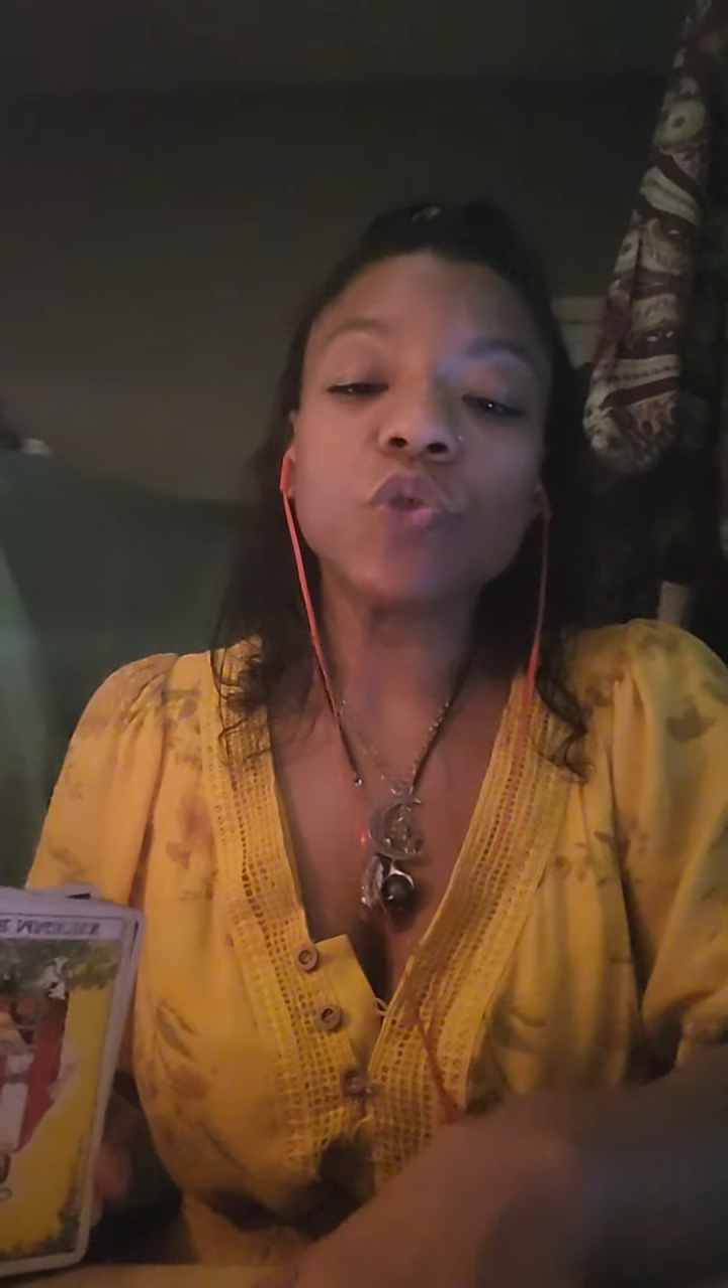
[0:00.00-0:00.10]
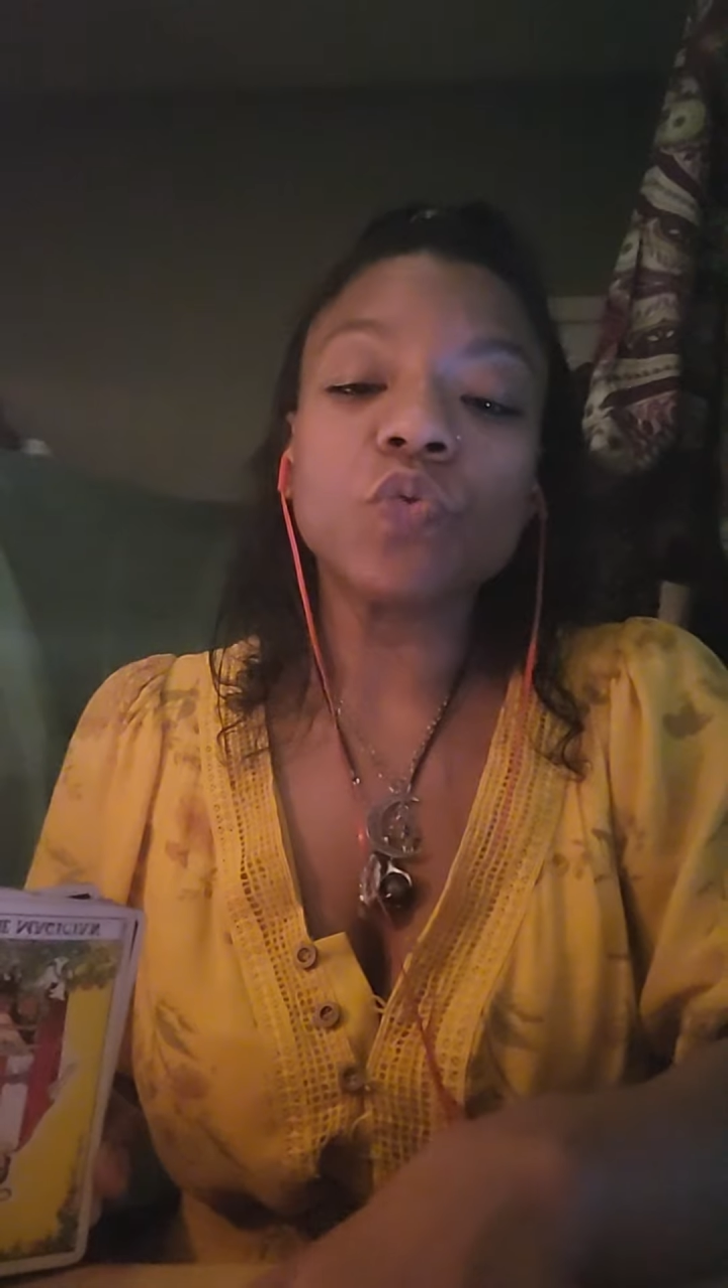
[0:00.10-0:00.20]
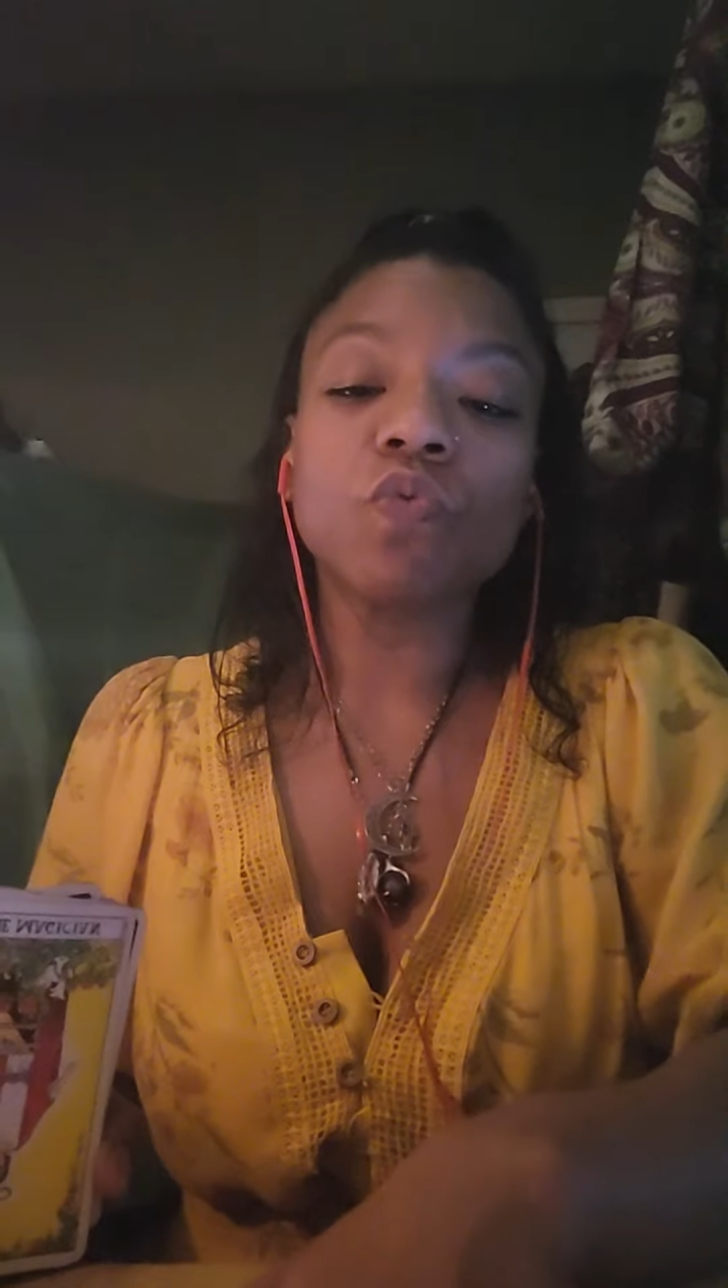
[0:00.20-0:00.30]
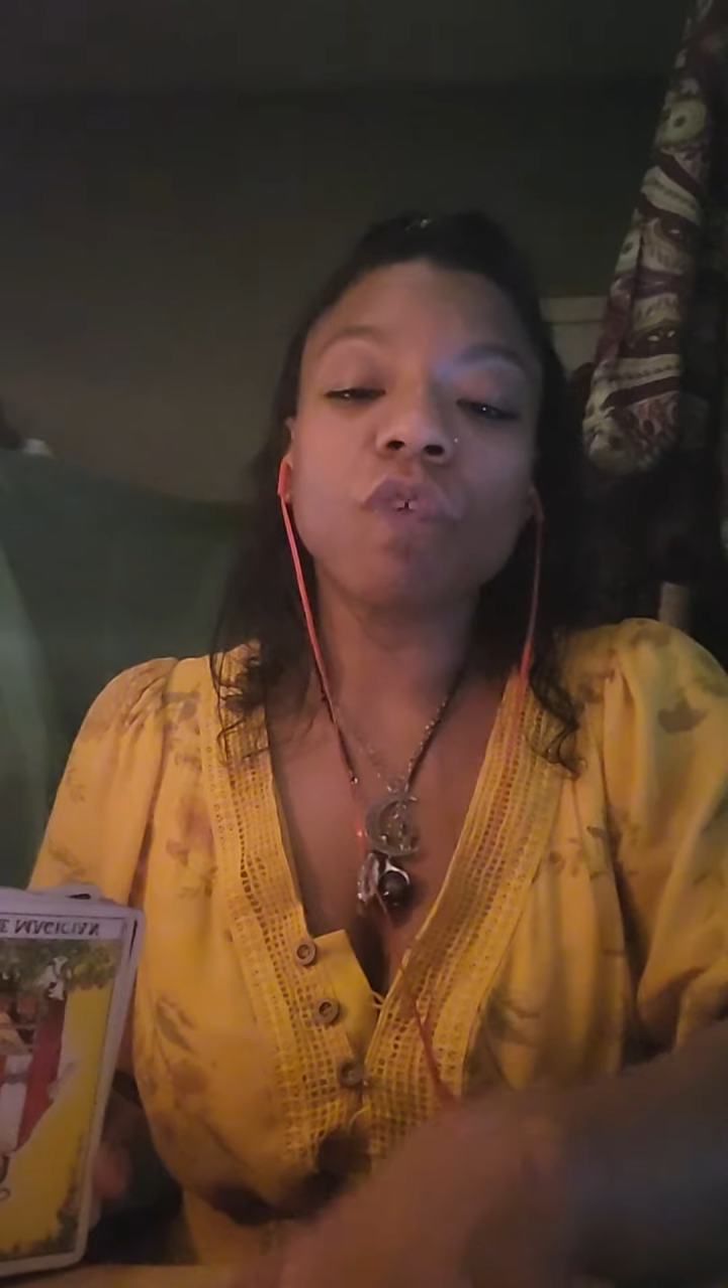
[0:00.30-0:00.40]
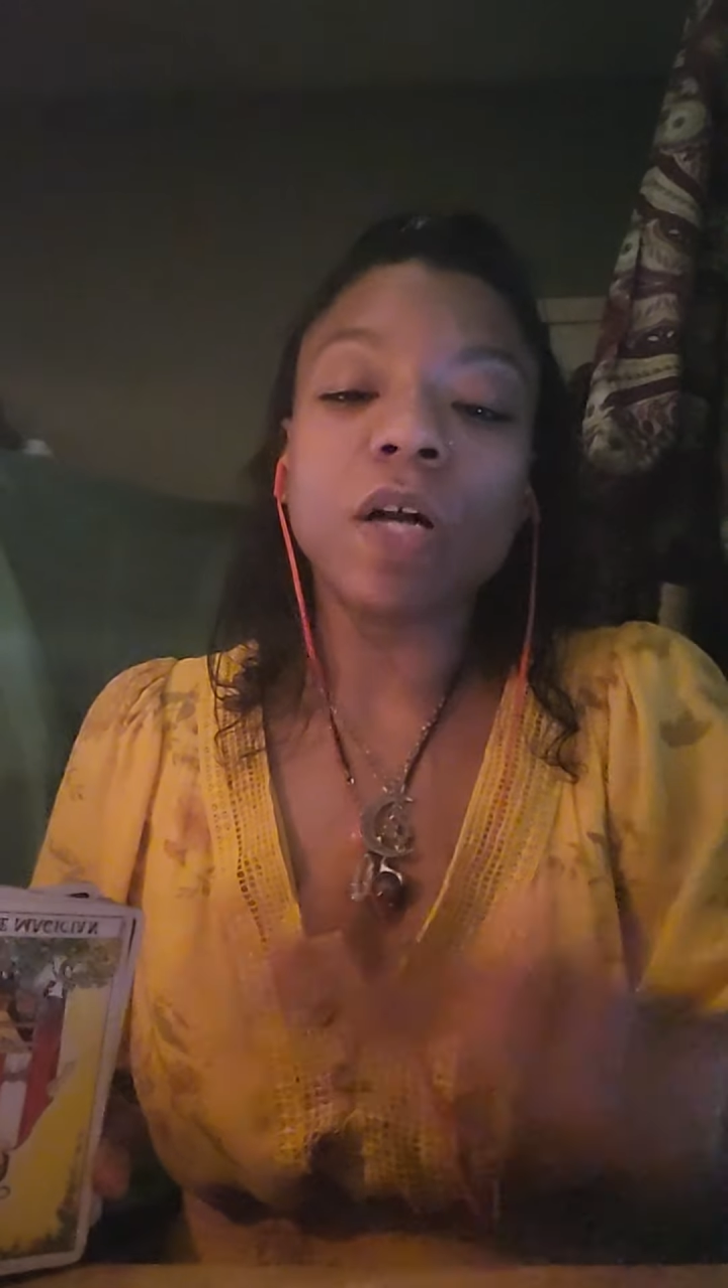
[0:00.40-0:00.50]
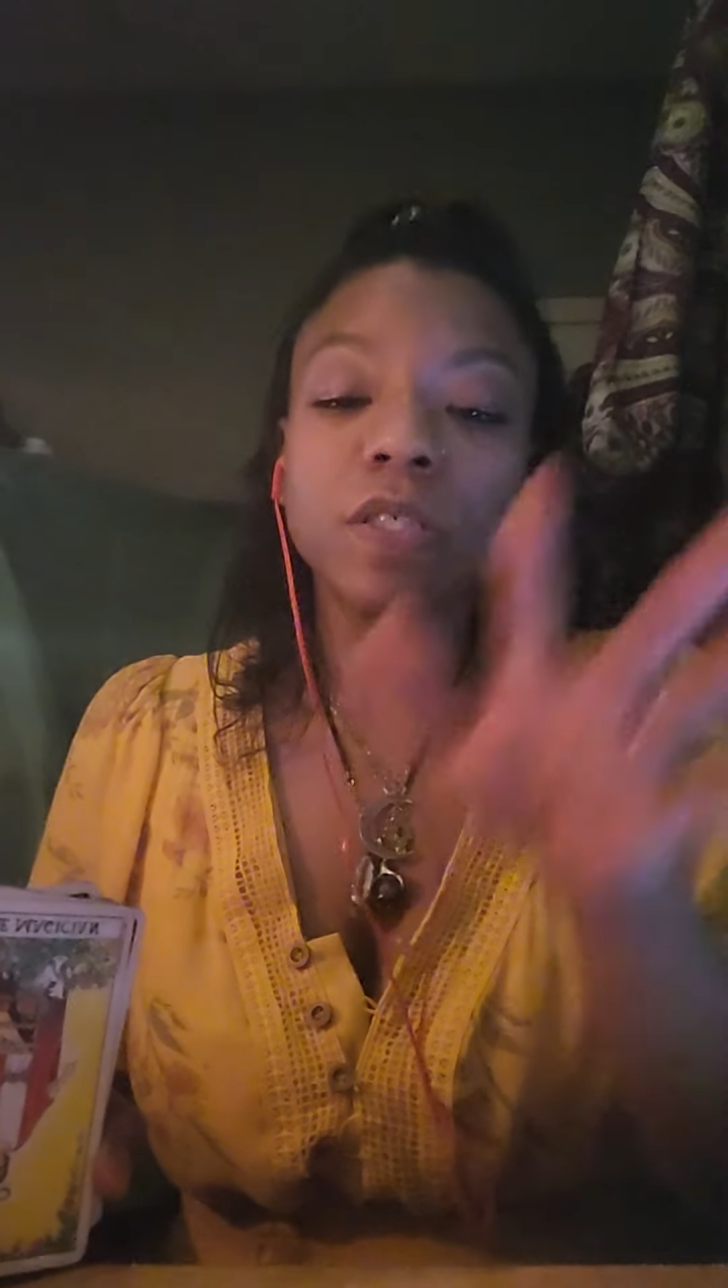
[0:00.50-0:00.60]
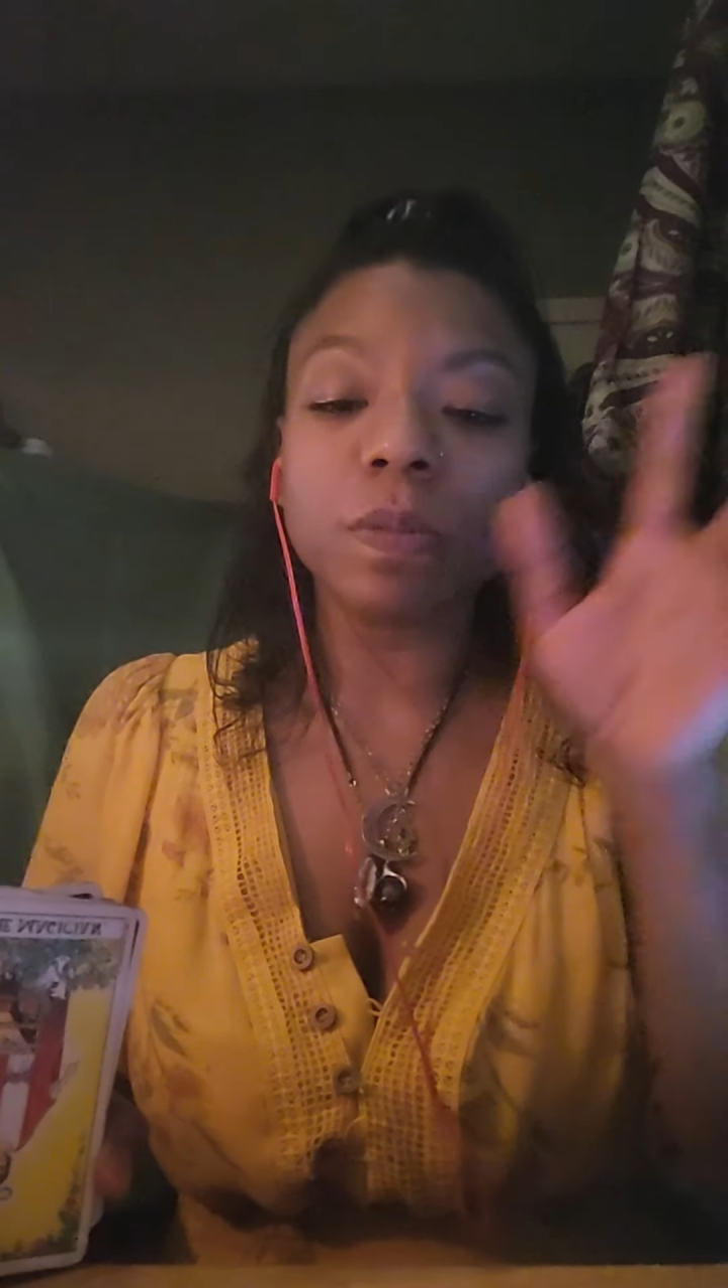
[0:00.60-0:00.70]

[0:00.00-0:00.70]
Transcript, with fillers: to rock